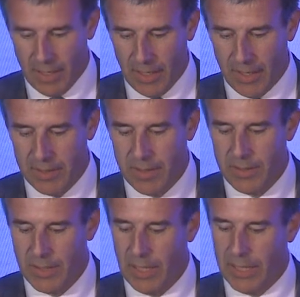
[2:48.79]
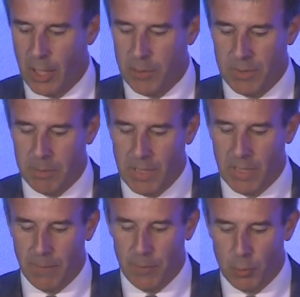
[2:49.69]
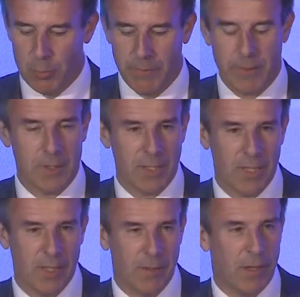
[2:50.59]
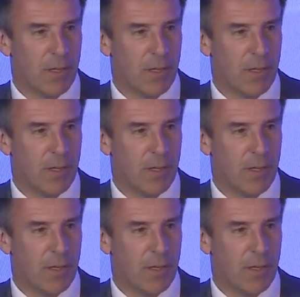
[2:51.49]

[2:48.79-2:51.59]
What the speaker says: and I sincerely hope that many of you will be visiting her